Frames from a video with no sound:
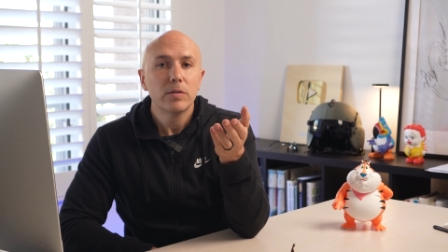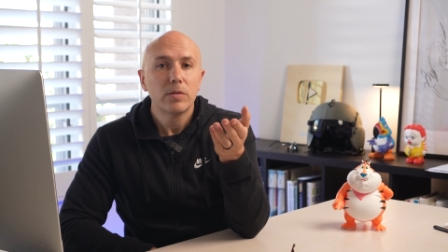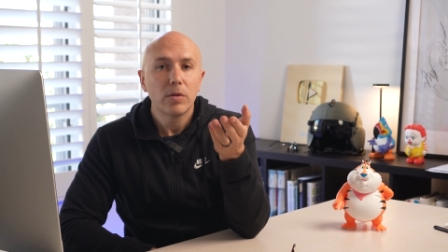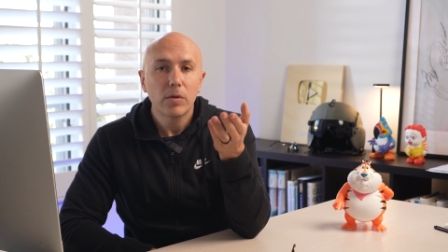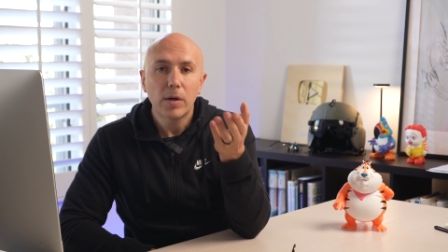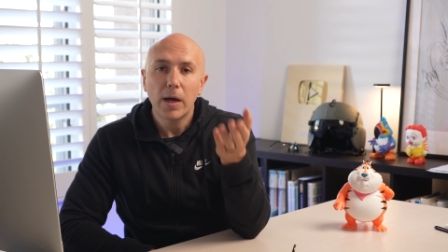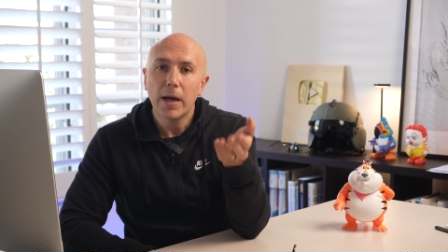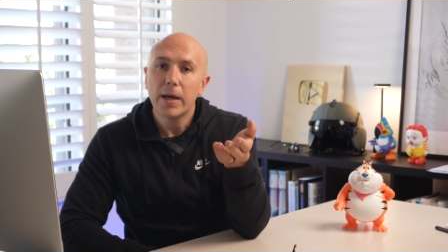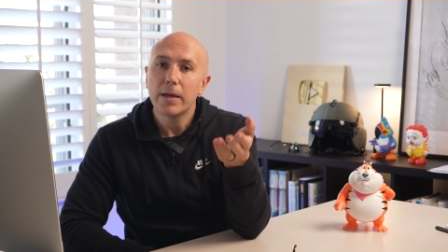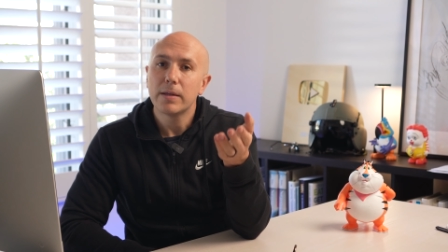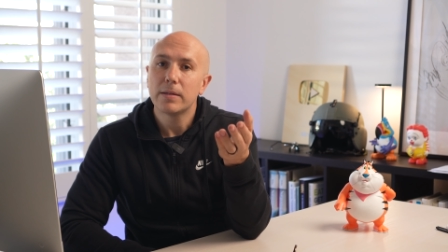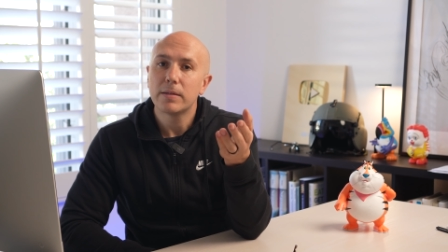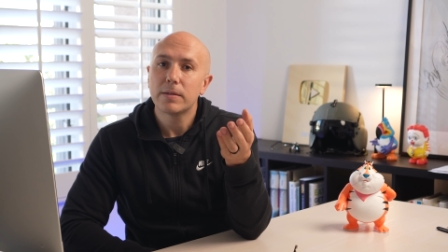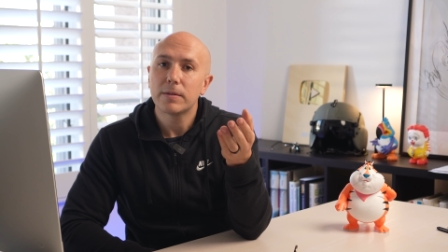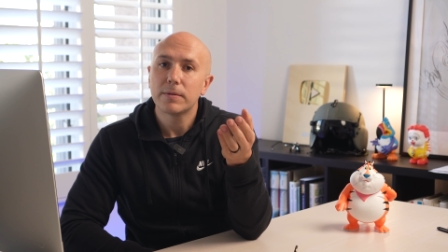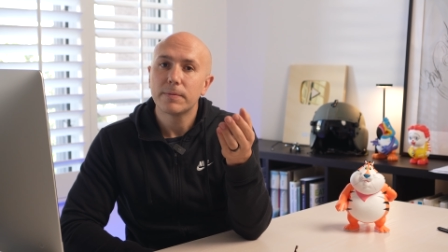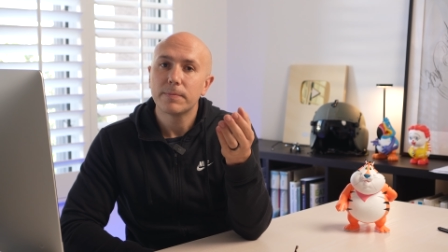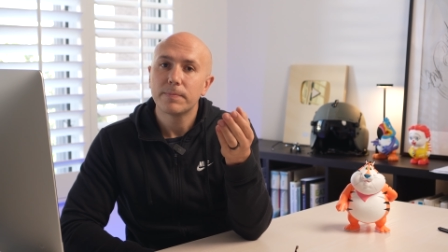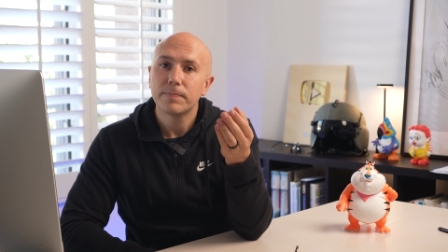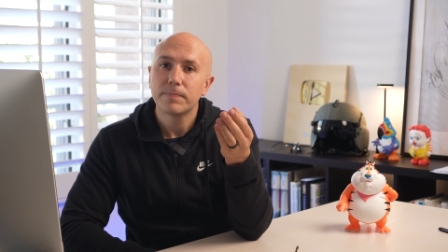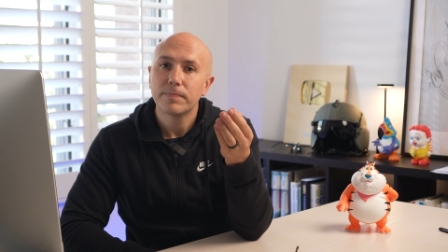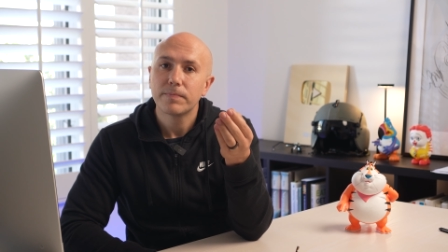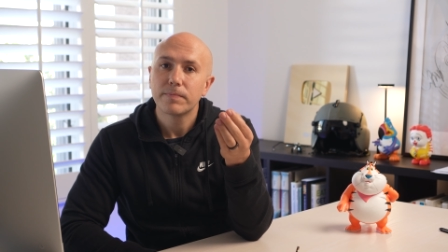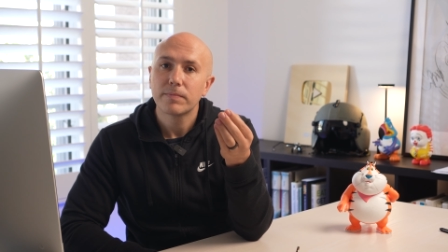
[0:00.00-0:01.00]
So guys,
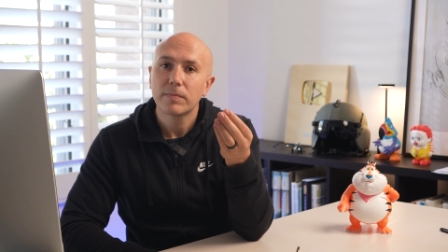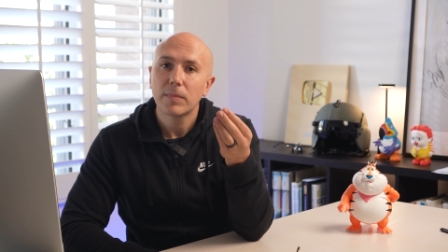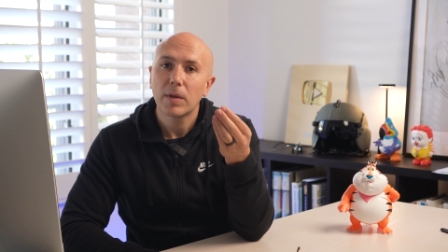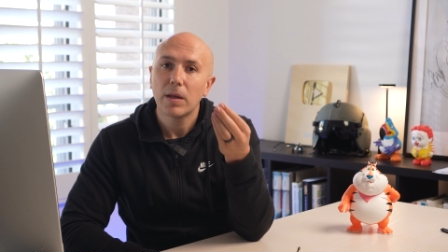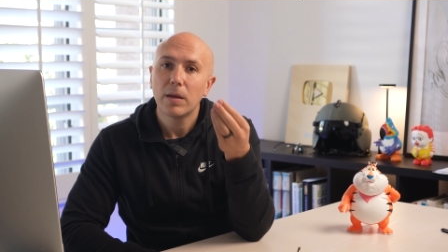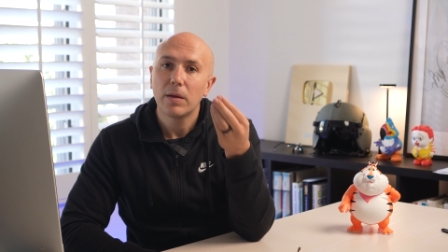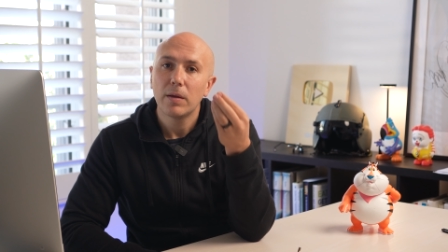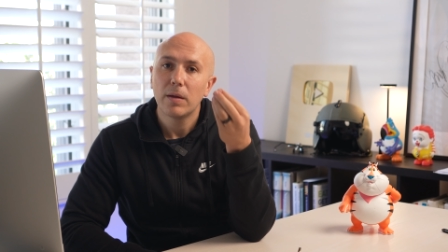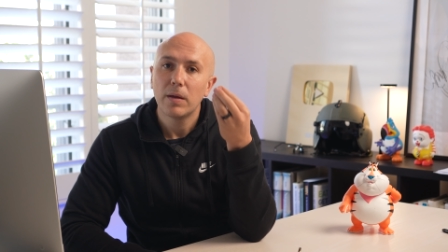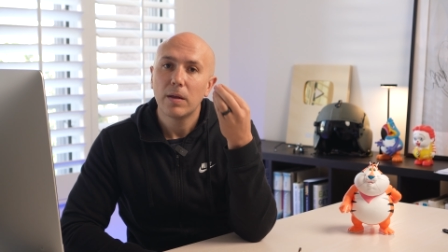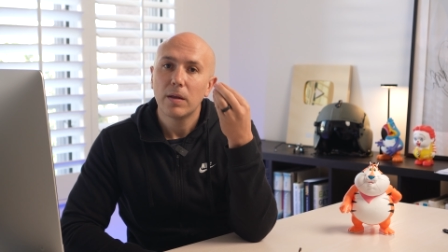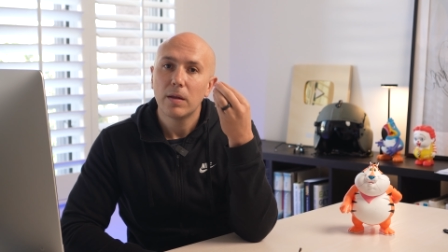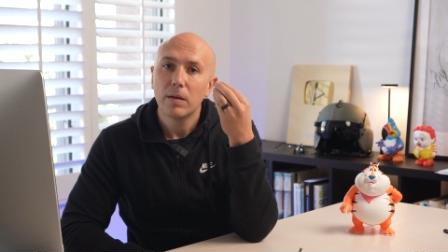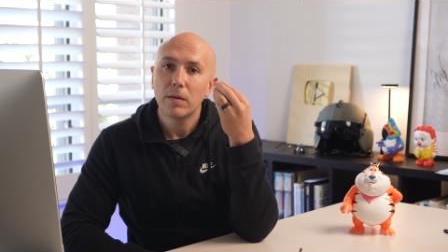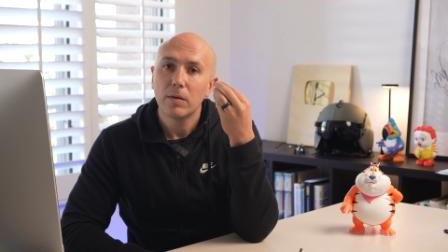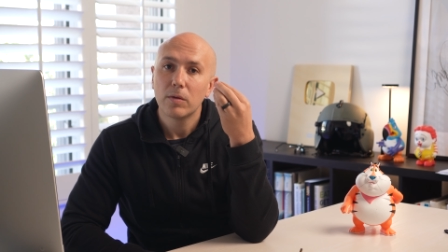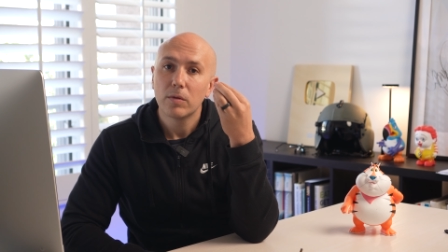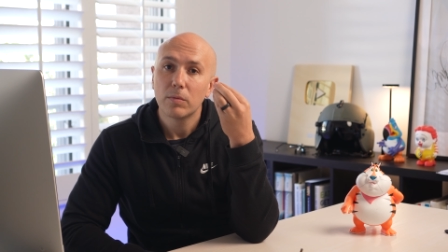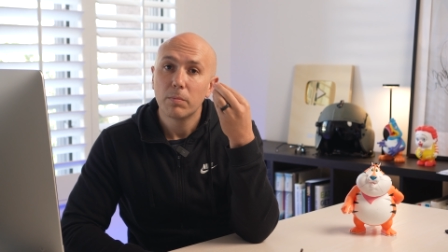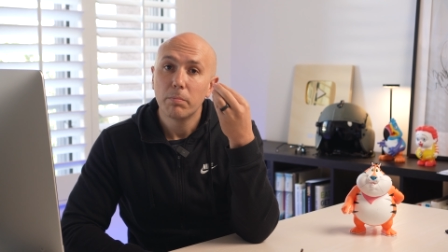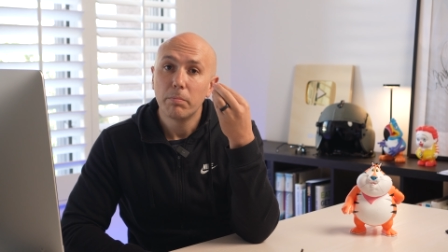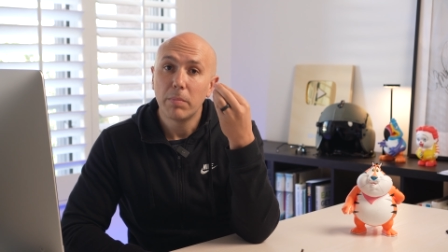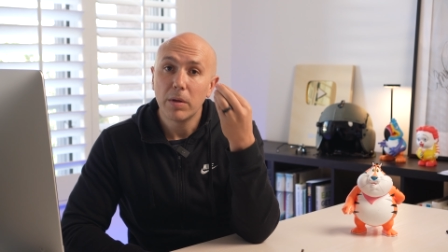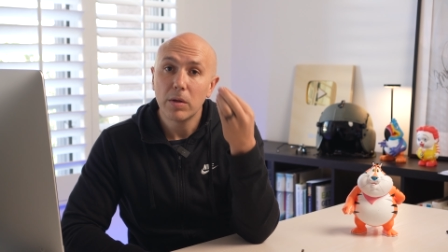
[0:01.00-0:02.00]

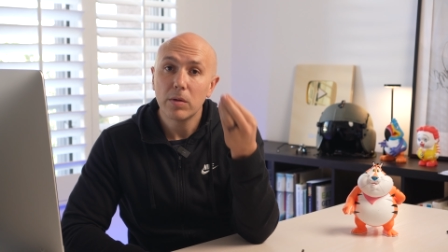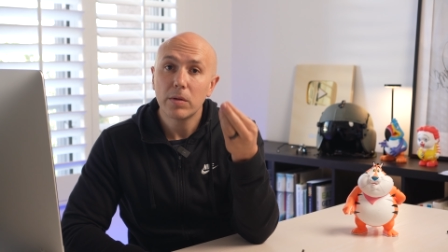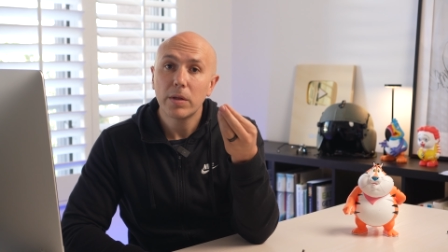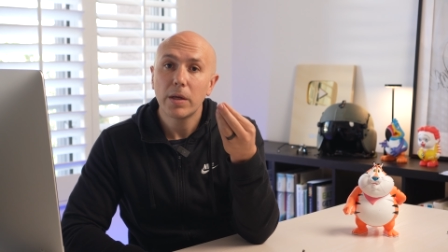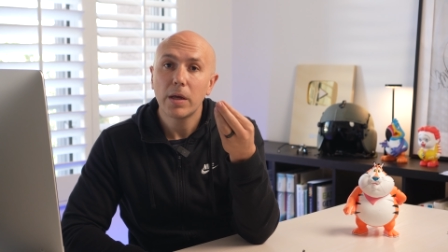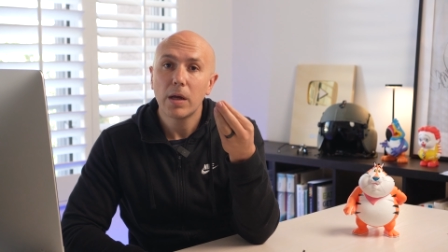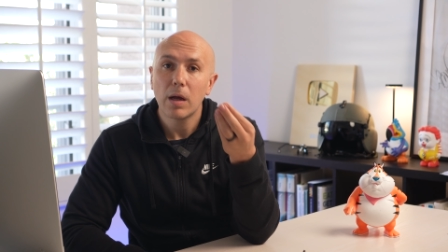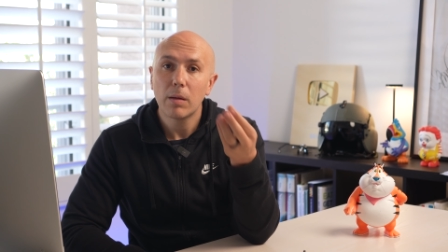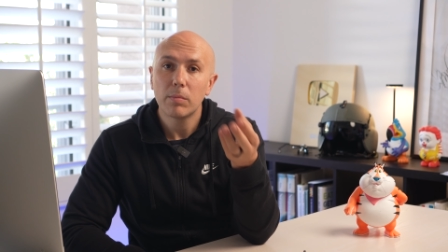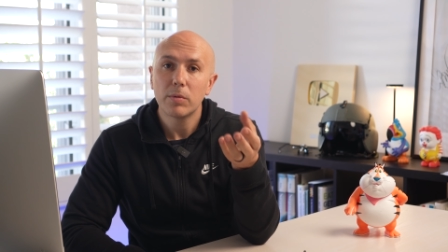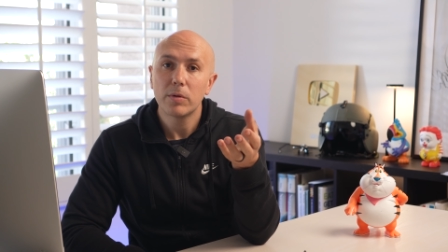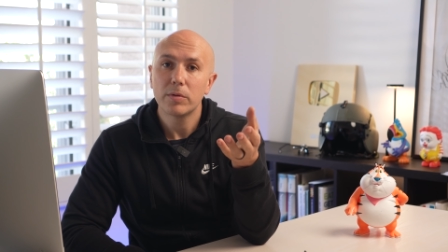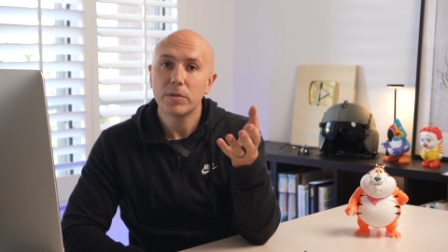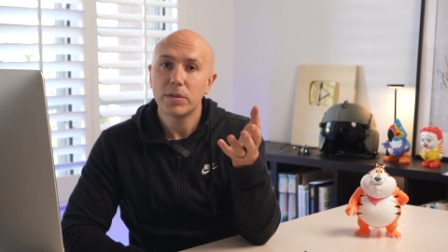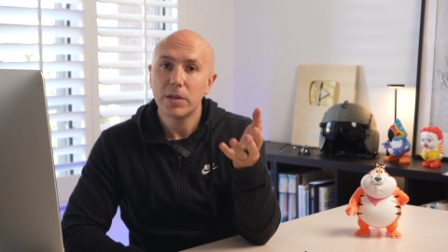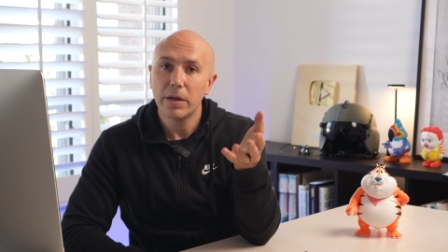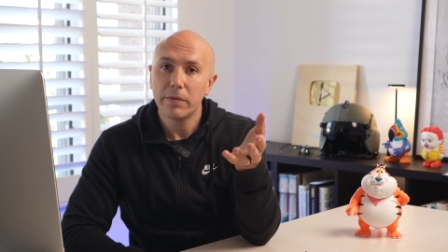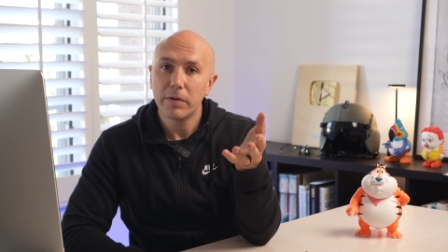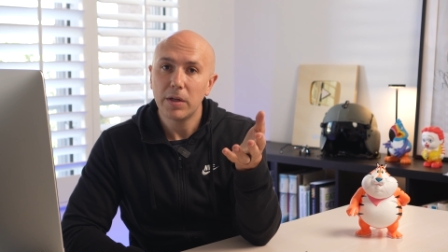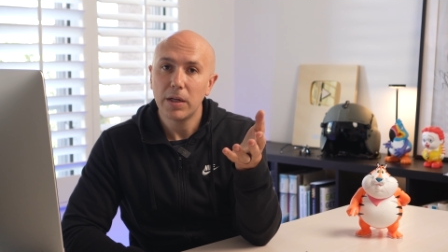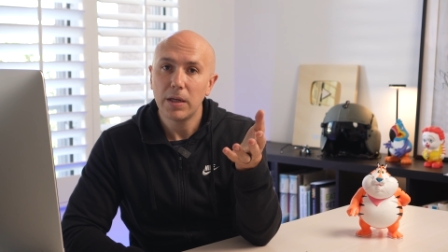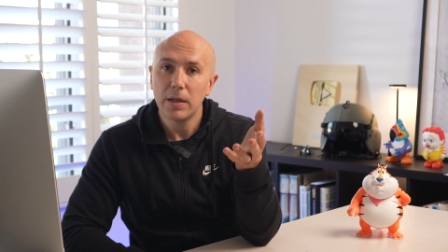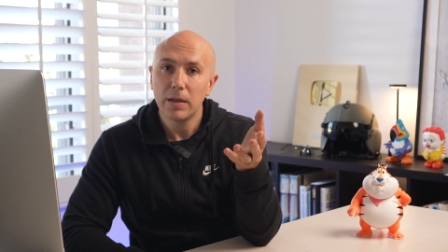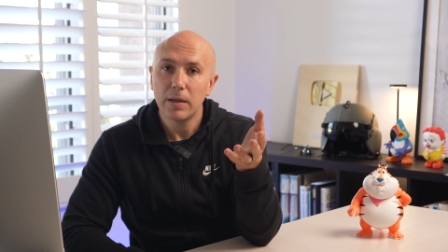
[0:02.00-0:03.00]
building up
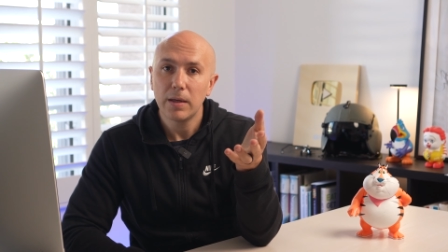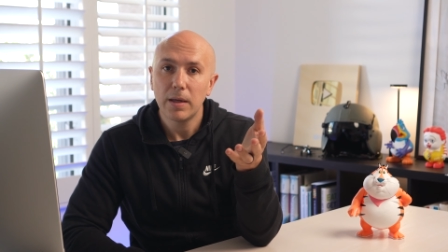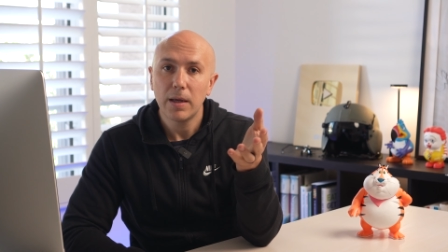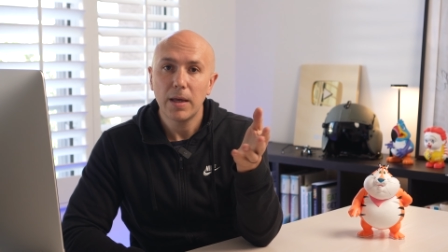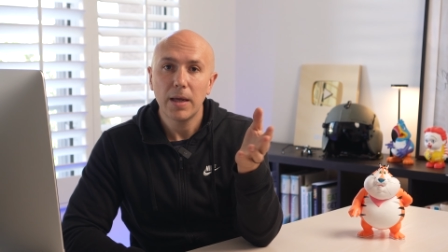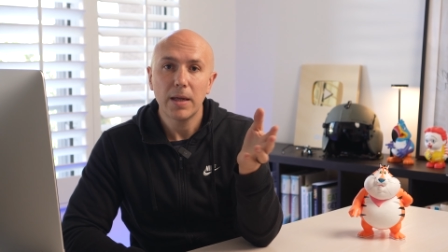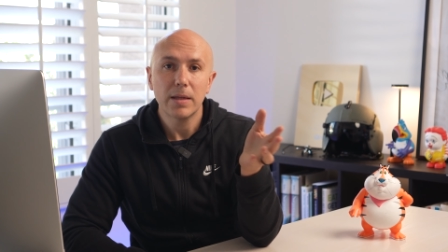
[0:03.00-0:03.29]
longevity,